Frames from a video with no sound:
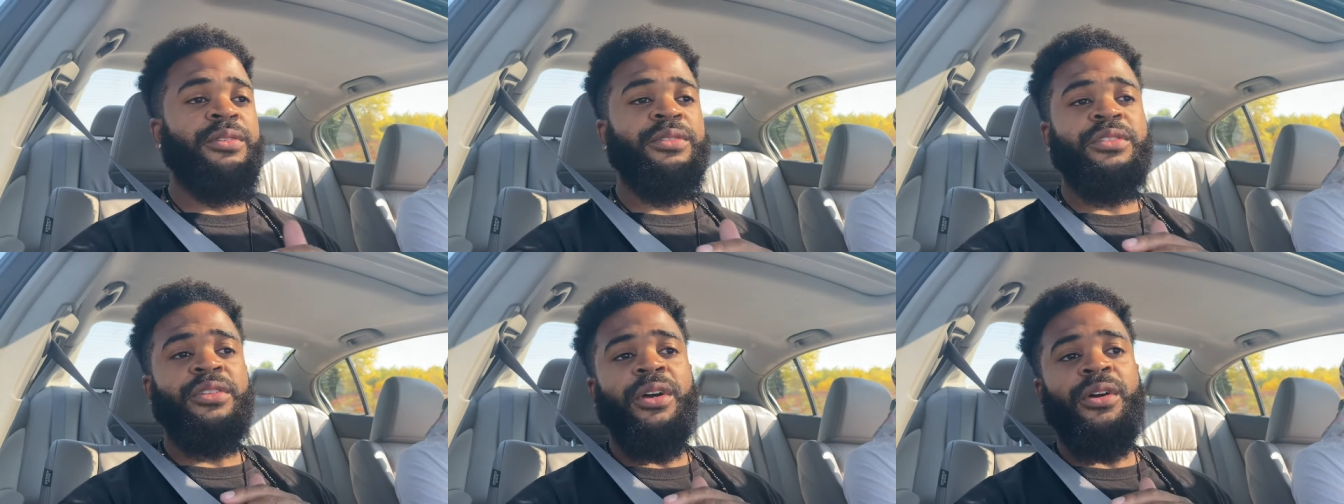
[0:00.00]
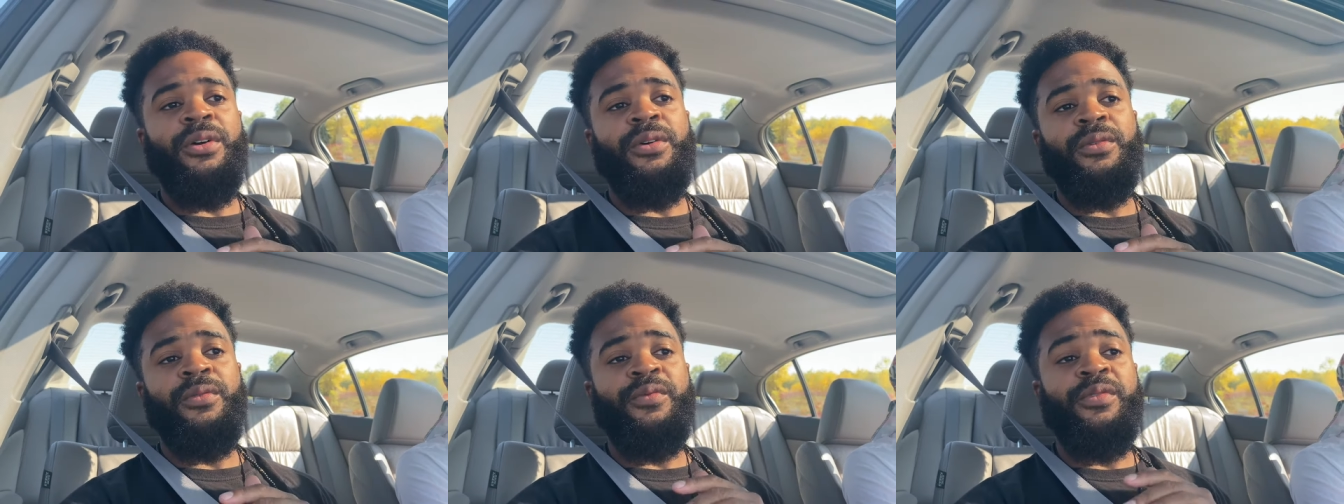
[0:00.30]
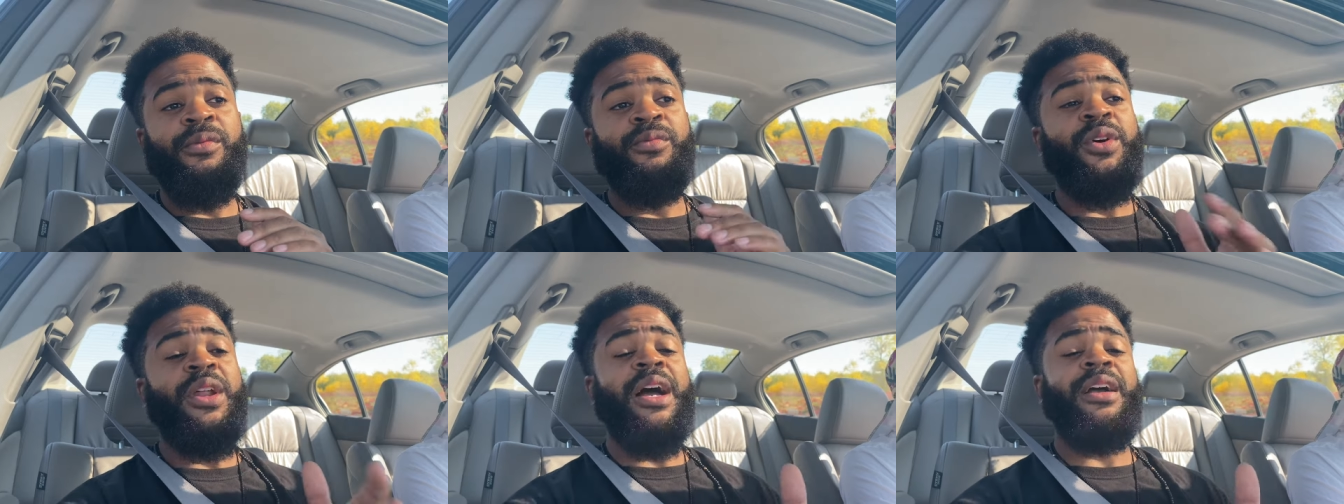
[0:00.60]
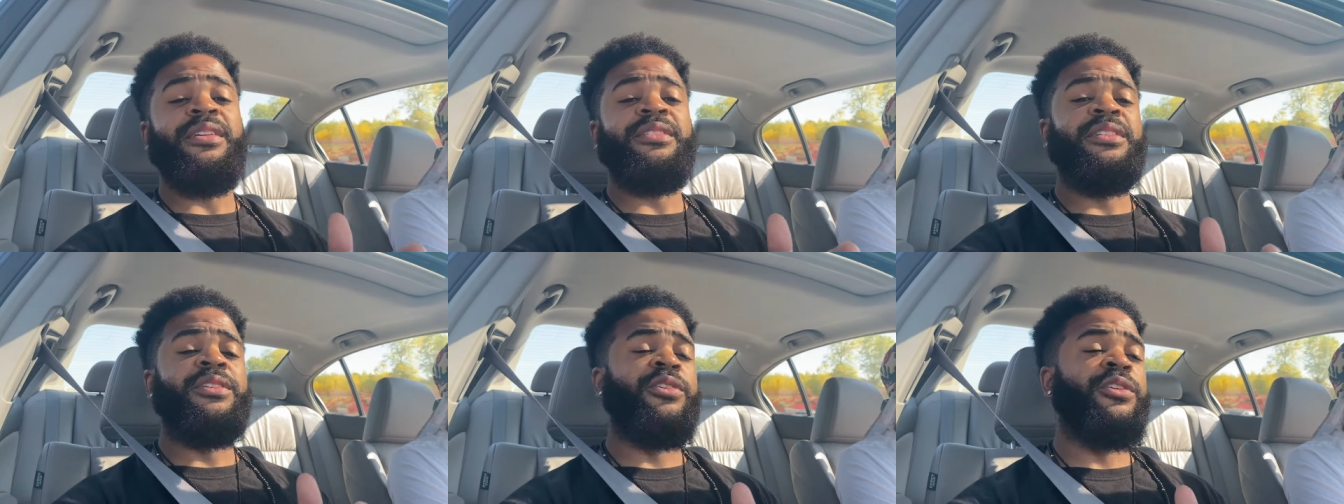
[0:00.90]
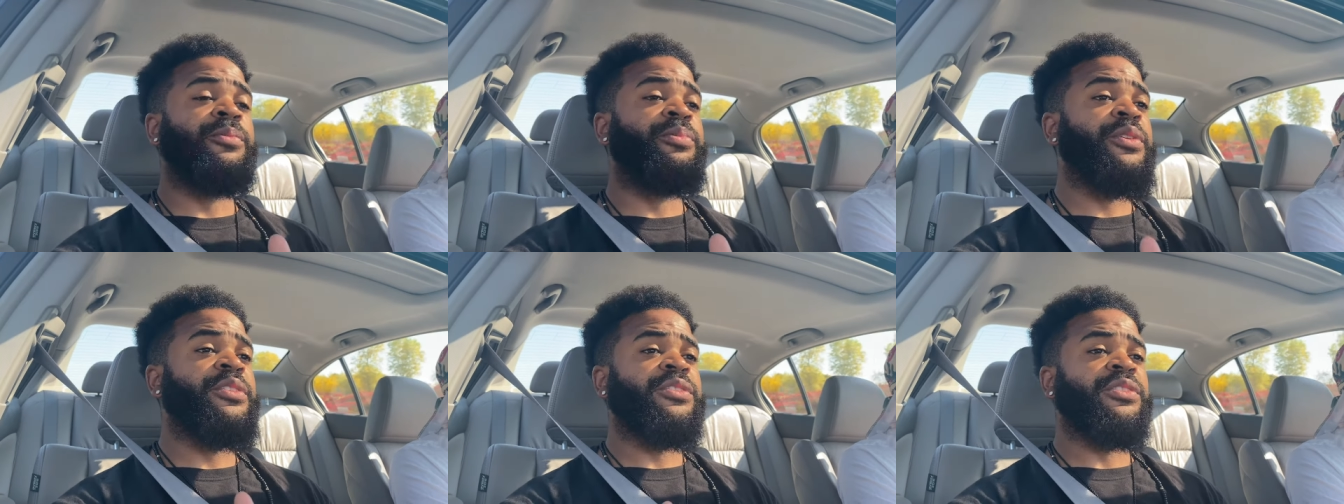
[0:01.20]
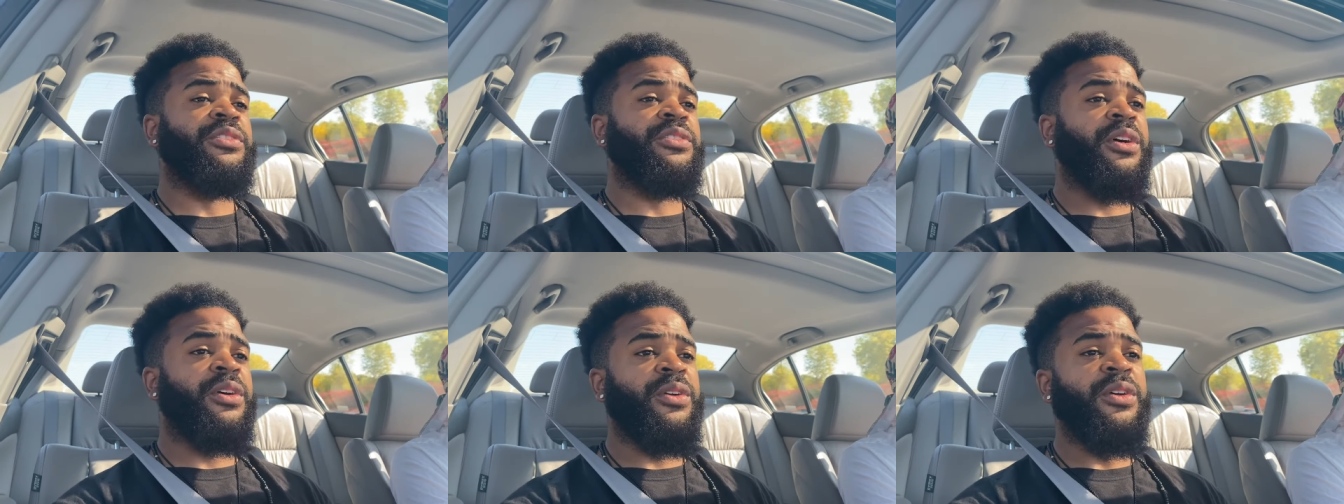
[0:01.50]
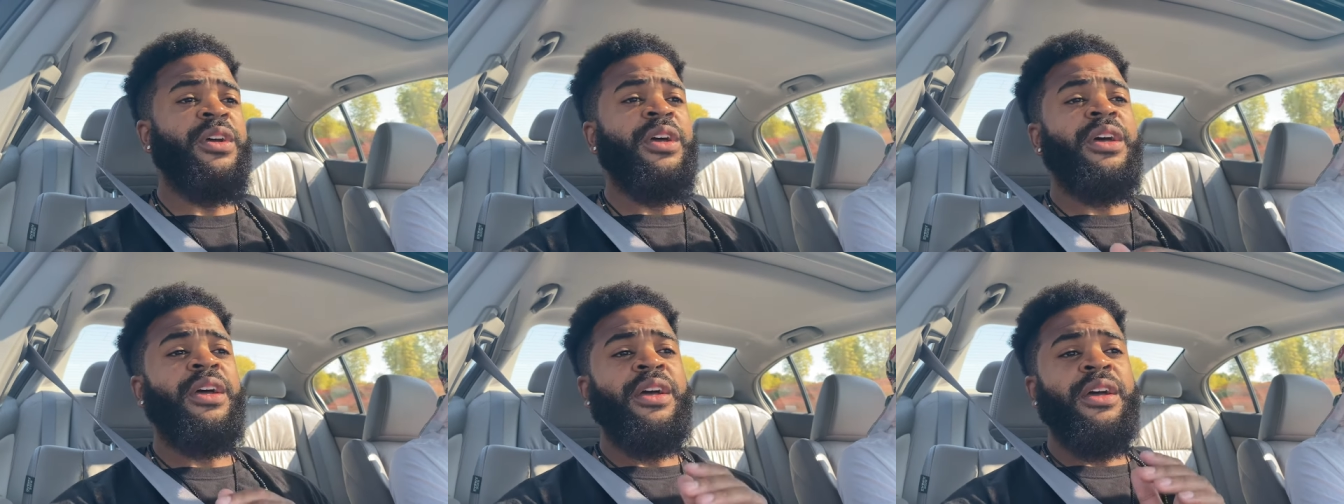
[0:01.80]
so from what I can see on the picture, so
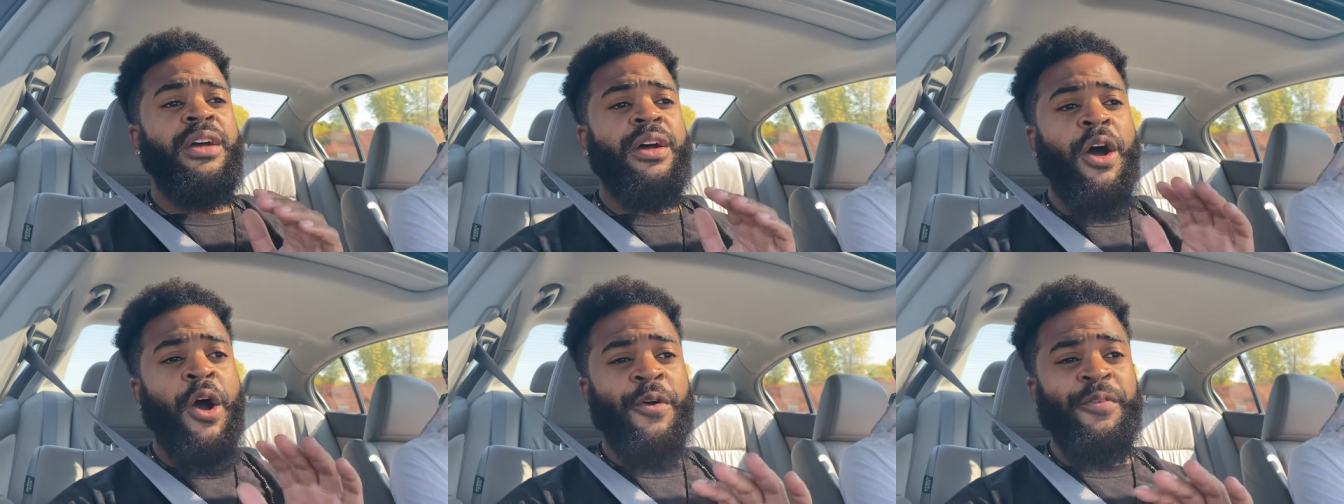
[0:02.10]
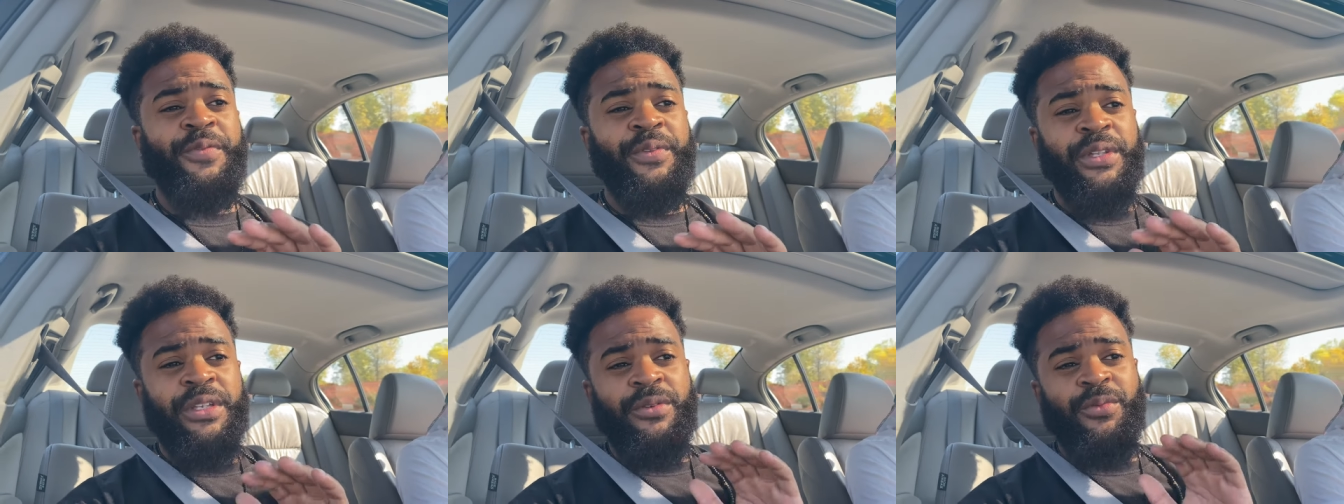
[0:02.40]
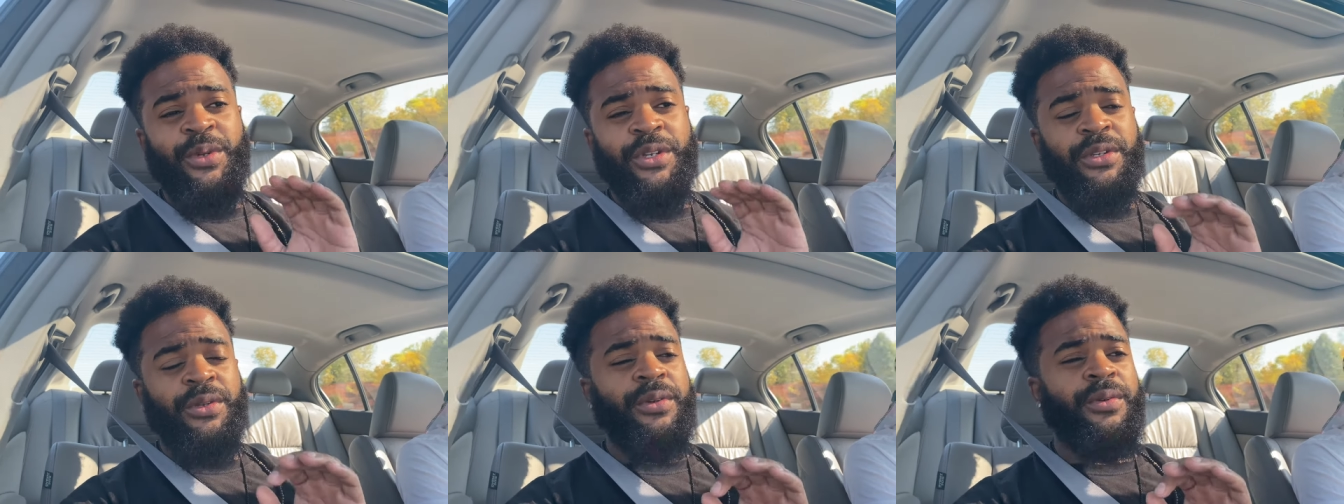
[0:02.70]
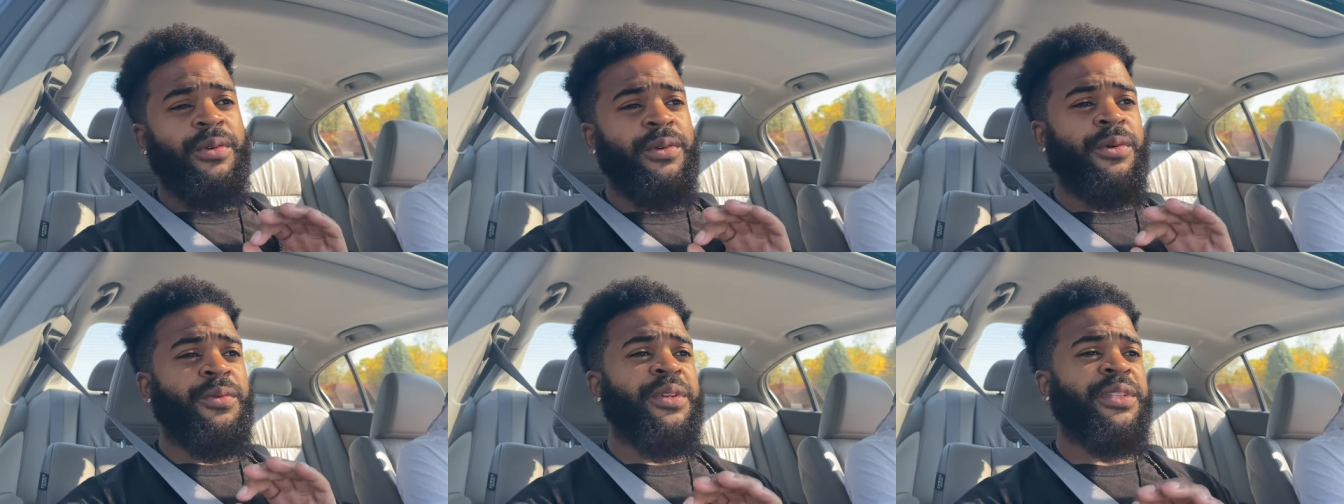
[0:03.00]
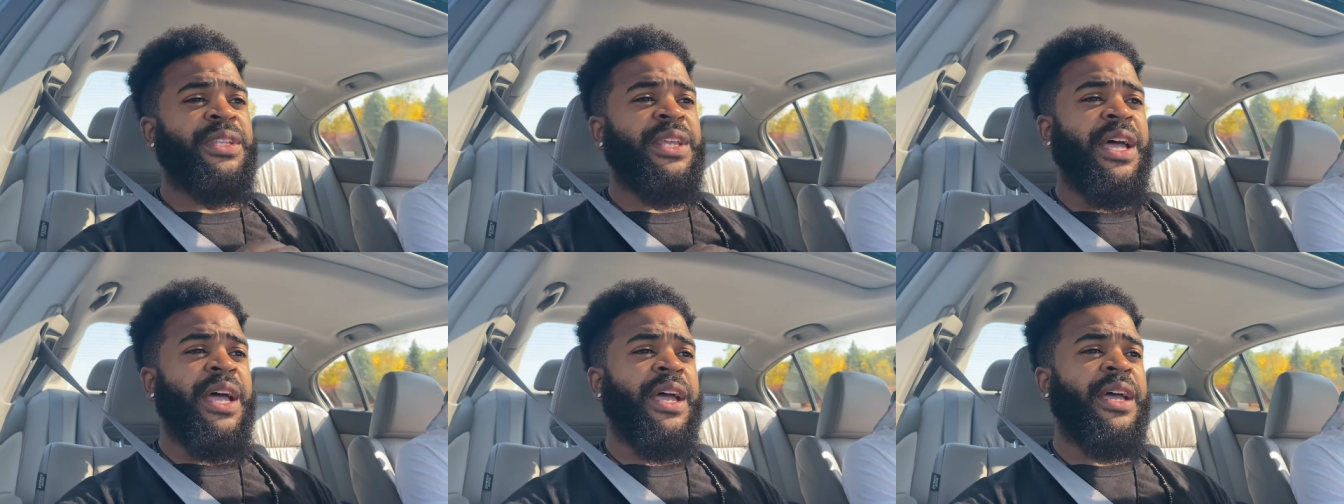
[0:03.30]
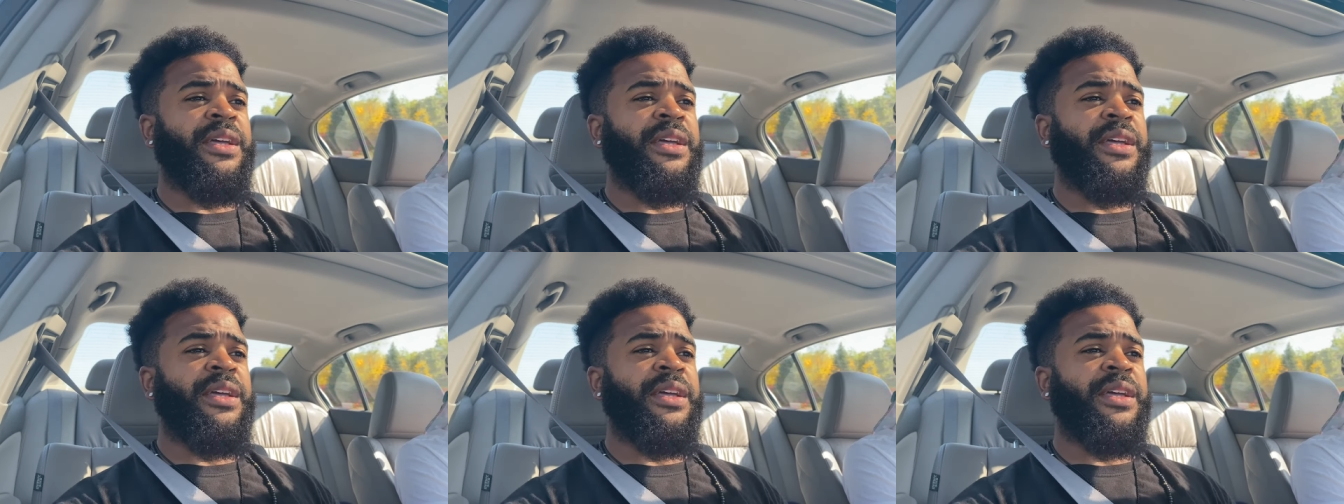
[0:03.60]
hopefully we do good with that.